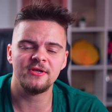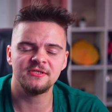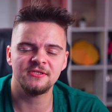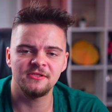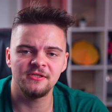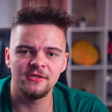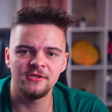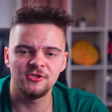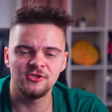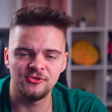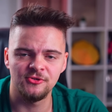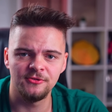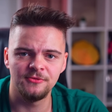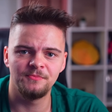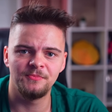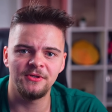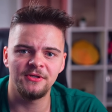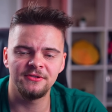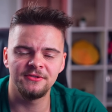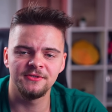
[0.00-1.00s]
wrestling
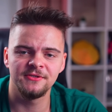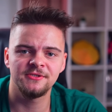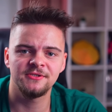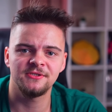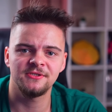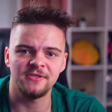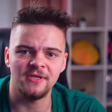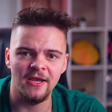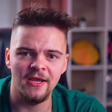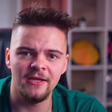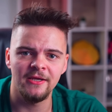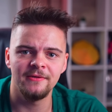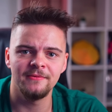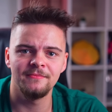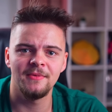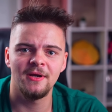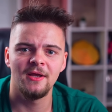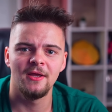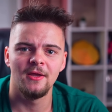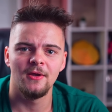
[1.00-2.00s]
should be the
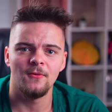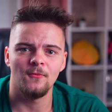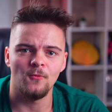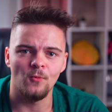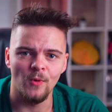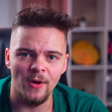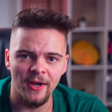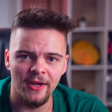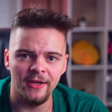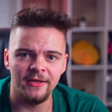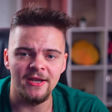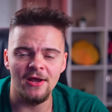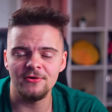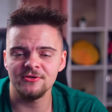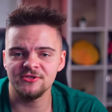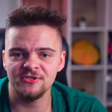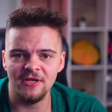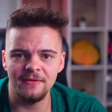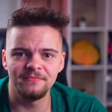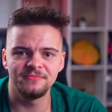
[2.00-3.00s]
same way.
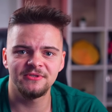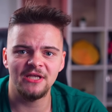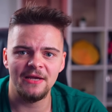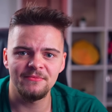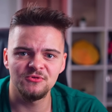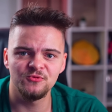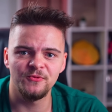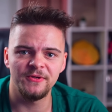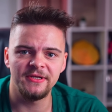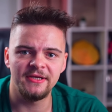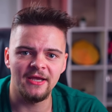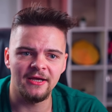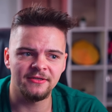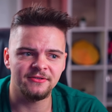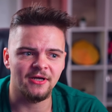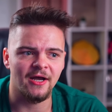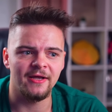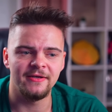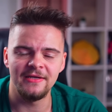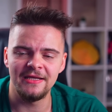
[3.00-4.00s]
Now, sometimes we
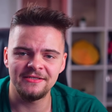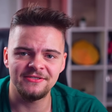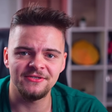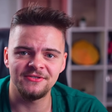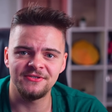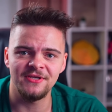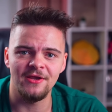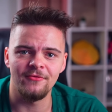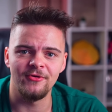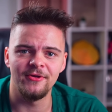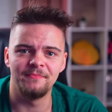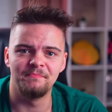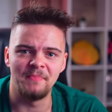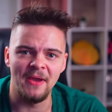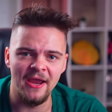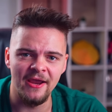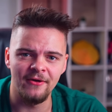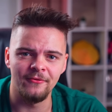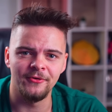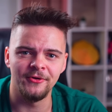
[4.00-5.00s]
get unnecessary
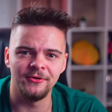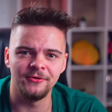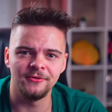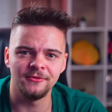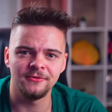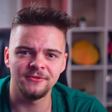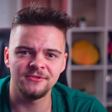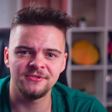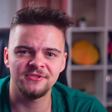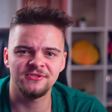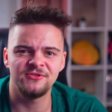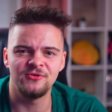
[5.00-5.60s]
burials,